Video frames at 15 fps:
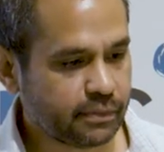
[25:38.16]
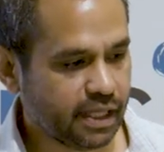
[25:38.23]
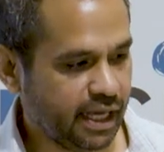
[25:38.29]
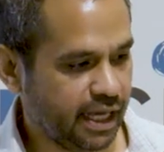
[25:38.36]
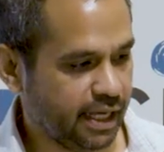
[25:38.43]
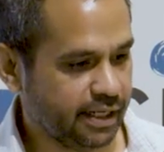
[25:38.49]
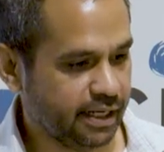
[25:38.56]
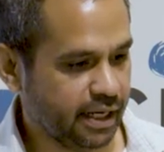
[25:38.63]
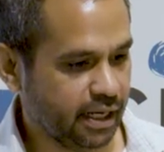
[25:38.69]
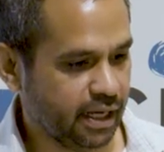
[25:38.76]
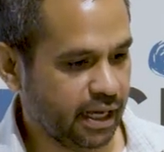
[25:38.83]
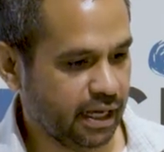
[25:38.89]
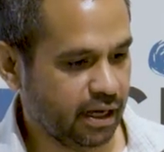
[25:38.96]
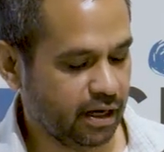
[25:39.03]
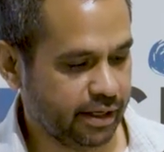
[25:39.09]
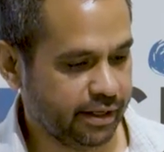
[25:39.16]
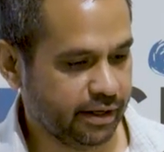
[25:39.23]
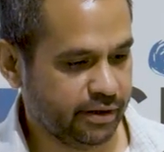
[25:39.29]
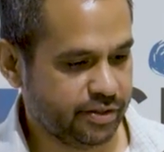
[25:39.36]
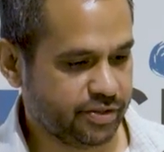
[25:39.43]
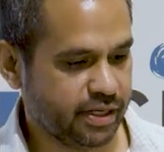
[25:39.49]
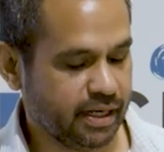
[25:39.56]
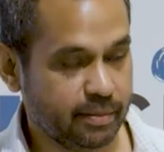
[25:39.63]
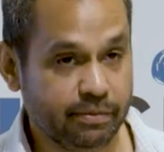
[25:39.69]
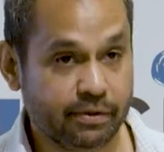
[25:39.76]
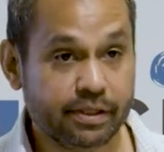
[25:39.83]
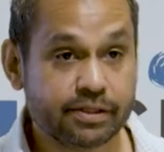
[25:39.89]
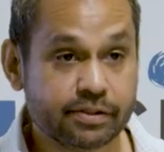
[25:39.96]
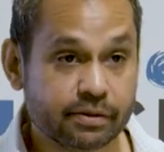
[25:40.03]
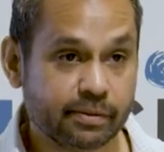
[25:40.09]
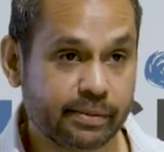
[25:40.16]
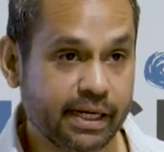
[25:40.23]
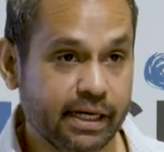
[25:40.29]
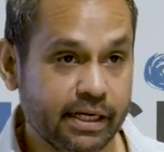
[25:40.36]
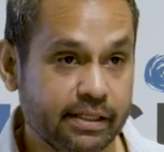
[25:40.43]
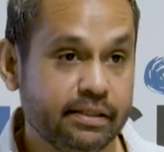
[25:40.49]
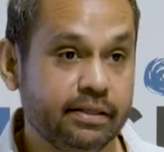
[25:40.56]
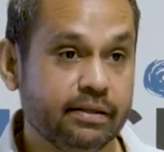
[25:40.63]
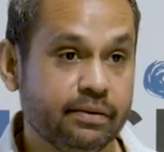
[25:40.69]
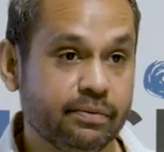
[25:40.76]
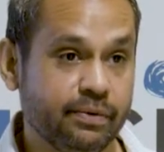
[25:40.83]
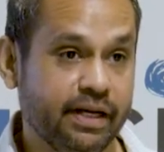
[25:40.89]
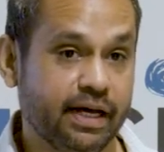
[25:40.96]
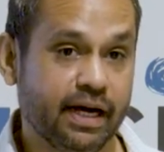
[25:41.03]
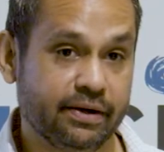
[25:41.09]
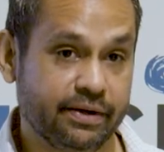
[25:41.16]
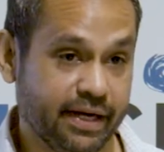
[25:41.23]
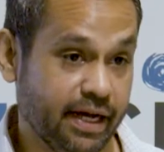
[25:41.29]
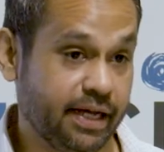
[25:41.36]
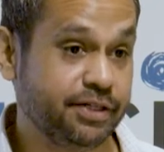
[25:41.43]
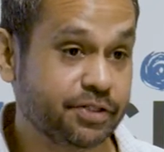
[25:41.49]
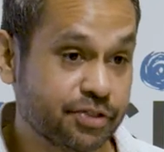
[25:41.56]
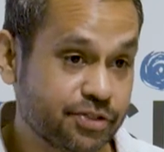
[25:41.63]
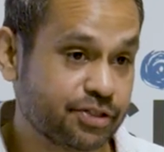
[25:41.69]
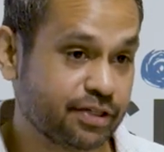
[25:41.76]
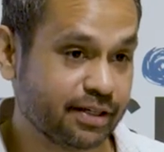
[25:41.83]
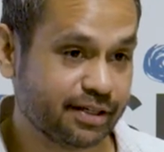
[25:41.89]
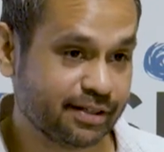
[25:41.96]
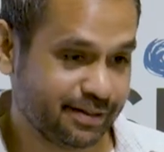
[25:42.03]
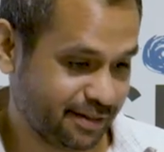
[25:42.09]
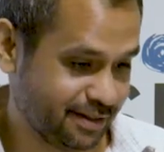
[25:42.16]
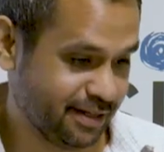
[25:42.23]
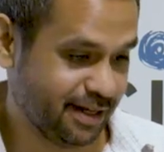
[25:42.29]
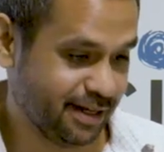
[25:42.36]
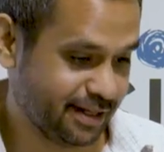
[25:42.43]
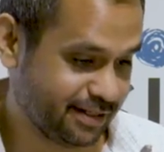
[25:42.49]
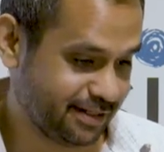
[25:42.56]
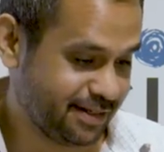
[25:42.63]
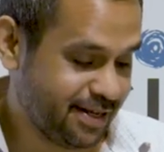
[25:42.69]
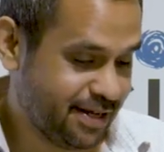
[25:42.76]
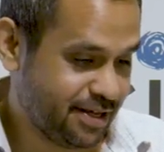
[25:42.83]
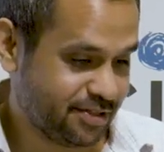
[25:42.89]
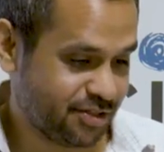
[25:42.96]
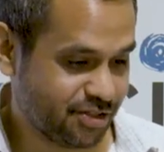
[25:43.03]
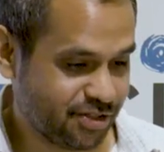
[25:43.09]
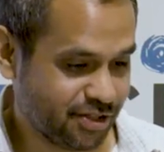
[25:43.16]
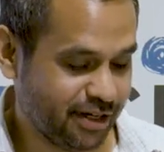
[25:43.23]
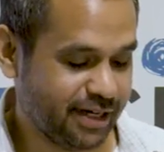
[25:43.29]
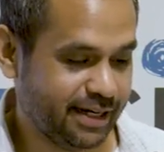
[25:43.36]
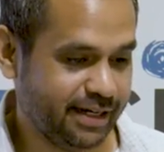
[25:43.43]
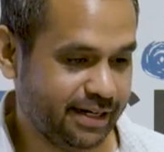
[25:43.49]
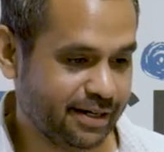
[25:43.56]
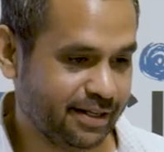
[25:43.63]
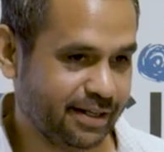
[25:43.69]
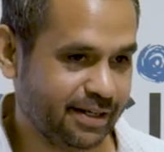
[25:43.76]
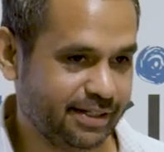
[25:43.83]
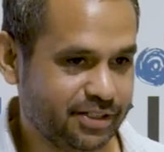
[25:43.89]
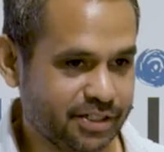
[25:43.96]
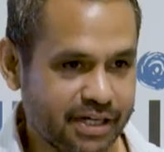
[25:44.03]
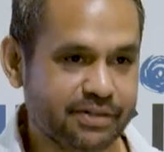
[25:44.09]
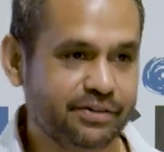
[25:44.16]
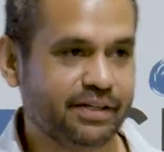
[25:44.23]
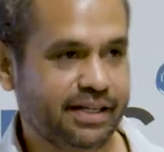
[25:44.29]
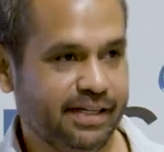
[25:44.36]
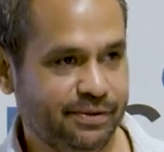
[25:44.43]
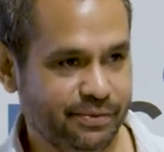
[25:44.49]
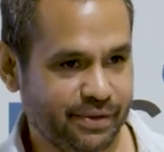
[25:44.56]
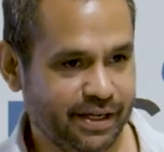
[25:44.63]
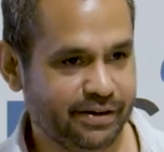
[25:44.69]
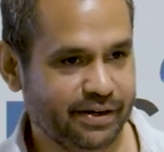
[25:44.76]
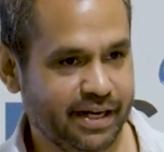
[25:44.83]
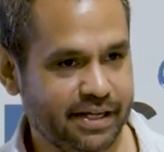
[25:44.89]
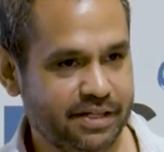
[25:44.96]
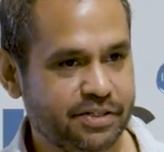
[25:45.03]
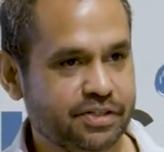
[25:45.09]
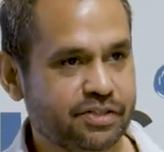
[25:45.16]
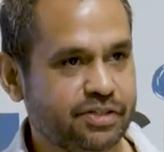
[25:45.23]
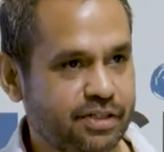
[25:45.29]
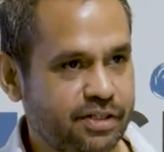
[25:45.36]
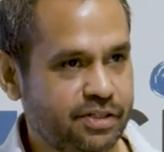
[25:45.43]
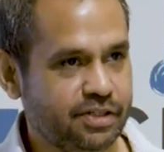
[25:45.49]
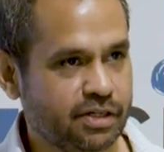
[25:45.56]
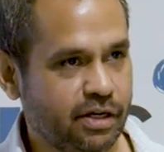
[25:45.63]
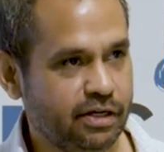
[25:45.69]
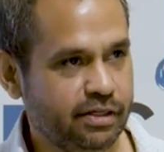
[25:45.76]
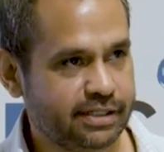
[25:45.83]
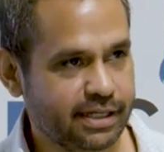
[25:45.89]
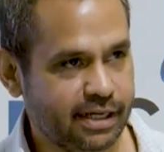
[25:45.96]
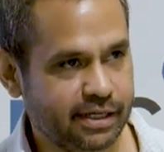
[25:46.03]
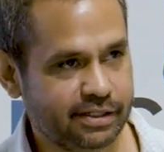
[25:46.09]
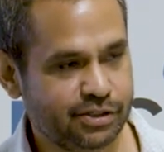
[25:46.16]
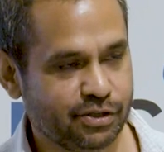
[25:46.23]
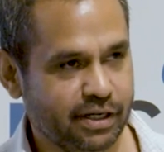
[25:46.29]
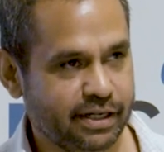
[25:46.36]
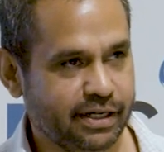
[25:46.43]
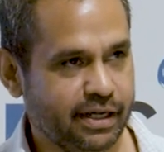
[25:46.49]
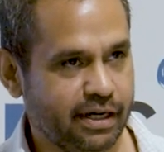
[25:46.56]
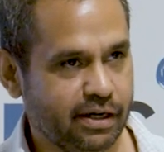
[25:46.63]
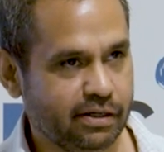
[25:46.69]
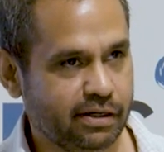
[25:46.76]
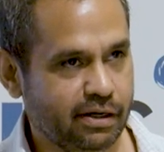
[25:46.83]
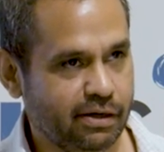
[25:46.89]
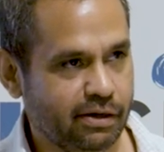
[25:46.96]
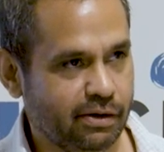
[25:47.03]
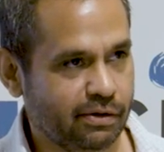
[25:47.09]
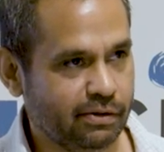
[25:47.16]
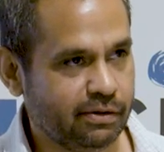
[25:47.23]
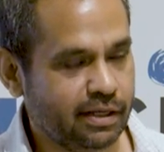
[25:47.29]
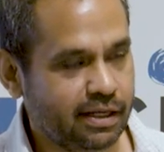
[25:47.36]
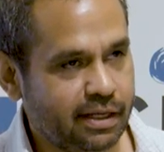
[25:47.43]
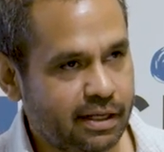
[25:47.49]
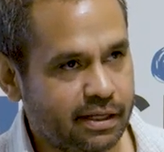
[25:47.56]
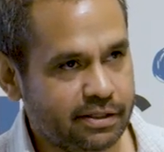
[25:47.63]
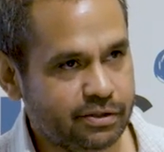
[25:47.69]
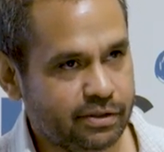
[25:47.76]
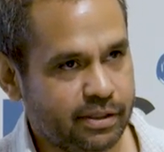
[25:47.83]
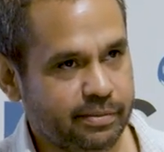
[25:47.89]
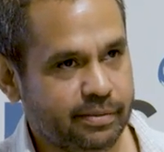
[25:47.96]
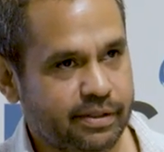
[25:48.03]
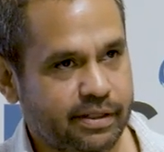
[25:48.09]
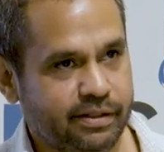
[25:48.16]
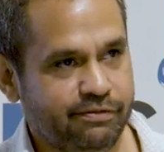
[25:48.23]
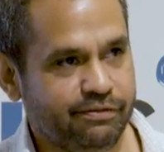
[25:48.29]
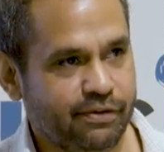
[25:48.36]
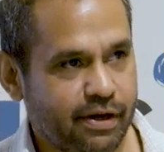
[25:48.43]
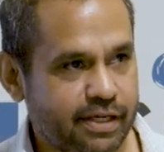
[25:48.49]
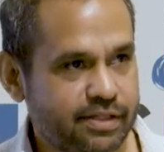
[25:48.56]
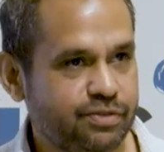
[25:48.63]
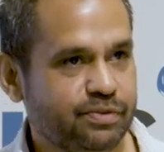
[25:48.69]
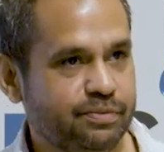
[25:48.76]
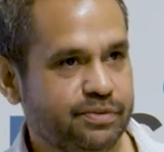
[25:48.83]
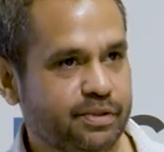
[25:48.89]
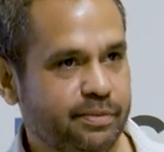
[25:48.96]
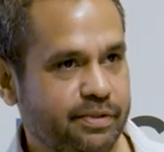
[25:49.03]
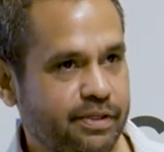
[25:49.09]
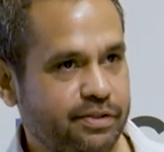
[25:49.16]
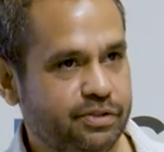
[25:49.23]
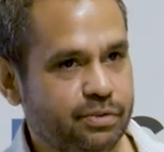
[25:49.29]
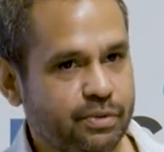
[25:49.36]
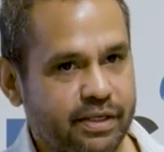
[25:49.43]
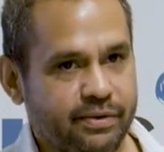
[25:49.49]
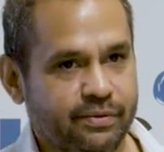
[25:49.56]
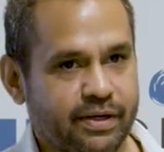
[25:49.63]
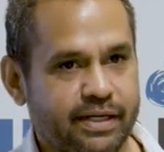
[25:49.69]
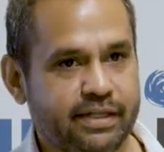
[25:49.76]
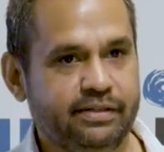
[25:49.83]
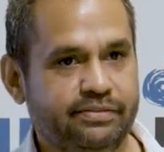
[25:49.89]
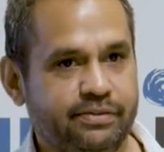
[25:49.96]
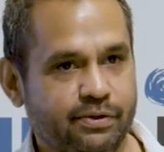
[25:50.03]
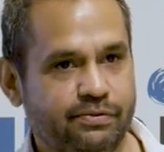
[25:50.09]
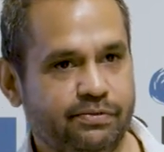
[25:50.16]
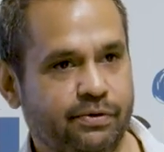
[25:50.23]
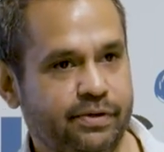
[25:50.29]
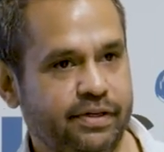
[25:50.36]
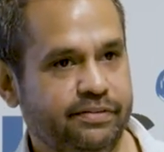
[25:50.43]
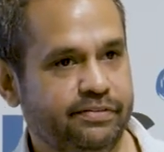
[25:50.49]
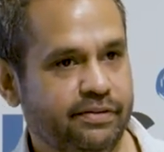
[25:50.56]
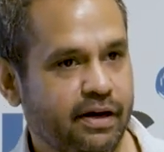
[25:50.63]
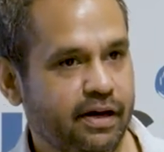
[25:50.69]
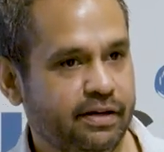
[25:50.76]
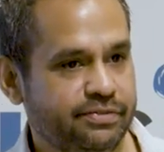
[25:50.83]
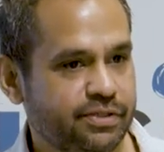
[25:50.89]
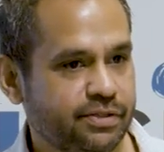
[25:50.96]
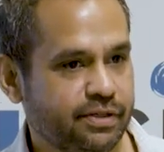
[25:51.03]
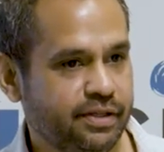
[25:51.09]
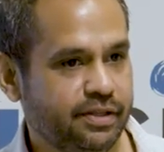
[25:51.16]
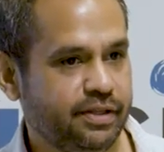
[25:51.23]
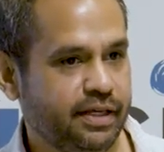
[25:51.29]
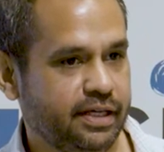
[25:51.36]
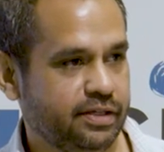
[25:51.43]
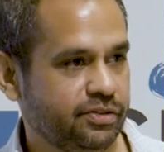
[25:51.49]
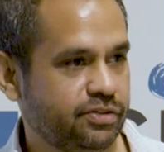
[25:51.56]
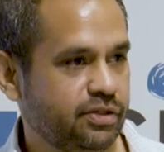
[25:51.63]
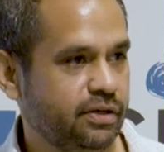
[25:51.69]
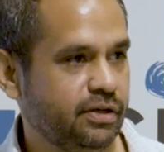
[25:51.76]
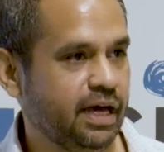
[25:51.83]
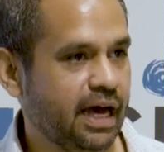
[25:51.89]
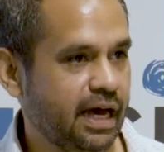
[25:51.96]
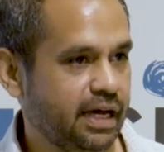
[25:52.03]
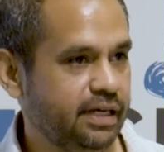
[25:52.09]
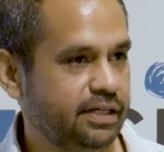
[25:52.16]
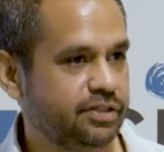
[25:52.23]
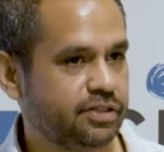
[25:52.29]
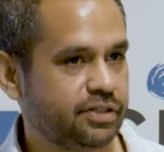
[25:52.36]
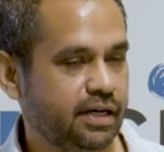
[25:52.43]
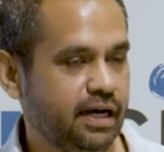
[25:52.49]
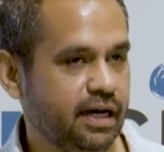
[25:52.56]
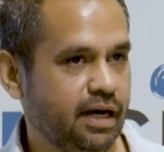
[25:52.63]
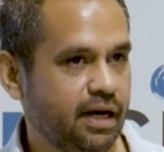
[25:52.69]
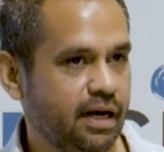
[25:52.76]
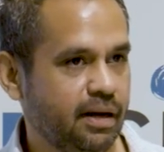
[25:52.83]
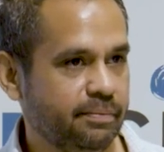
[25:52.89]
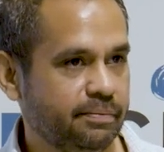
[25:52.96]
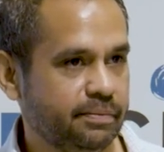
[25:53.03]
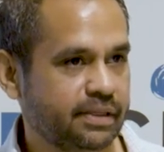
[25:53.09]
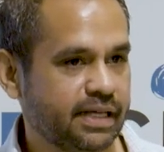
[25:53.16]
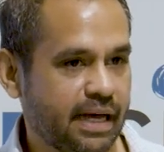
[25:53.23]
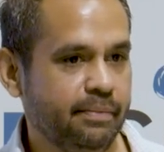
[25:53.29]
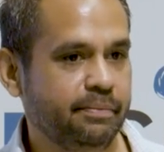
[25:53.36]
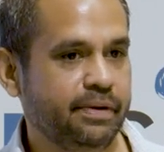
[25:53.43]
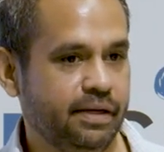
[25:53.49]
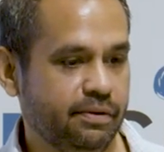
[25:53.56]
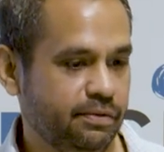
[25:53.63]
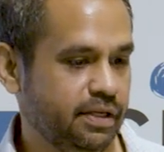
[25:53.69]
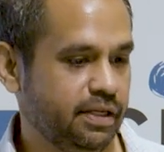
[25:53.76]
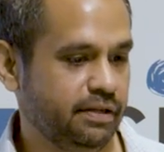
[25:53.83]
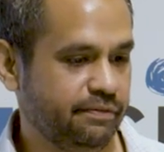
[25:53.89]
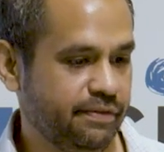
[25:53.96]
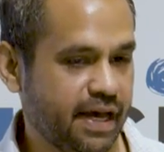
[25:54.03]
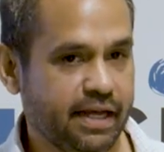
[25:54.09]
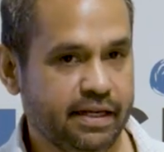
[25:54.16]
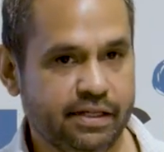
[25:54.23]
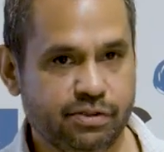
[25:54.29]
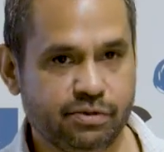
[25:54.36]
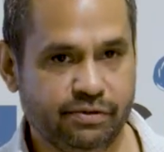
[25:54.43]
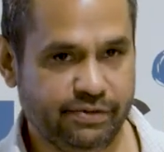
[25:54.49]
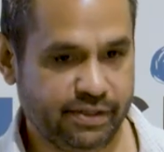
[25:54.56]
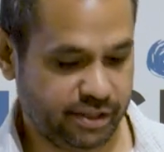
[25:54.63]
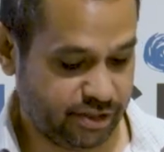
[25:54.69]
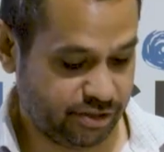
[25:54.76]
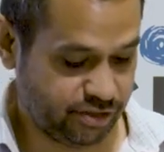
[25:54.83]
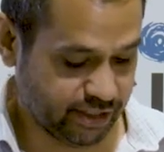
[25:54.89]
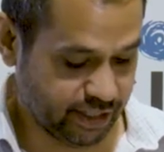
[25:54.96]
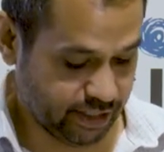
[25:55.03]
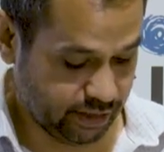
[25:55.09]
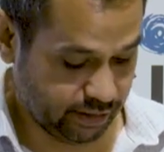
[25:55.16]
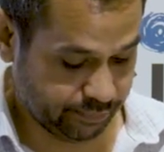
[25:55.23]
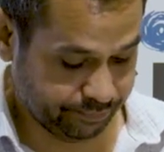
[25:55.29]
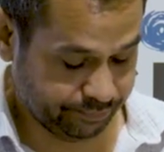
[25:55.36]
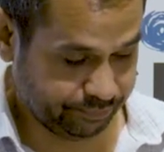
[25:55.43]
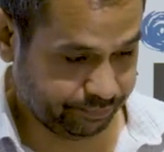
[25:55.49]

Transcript: and I know as an Aboriginal man, we are an ageist uh, society. And I think generally we are ageist and you don't take drug and alcohol treatment advice from somebody who's 21 if you're 45, sort of thing. So age um, can be a real advantage within this setting.